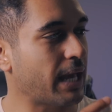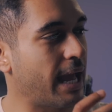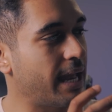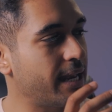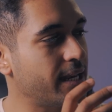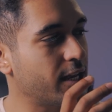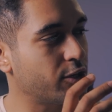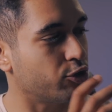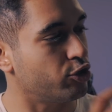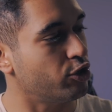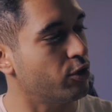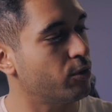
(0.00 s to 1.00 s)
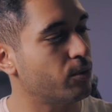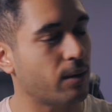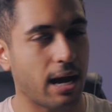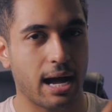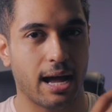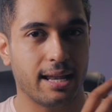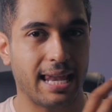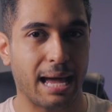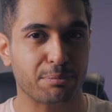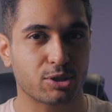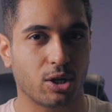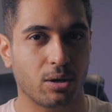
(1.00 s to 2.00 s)
a new uh,
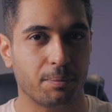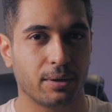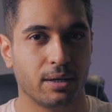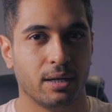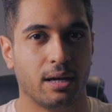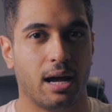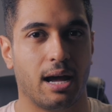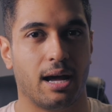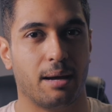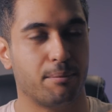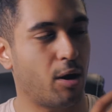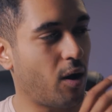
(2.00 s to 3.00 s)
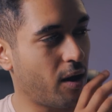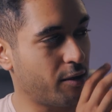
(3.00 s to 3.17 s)
laptop um,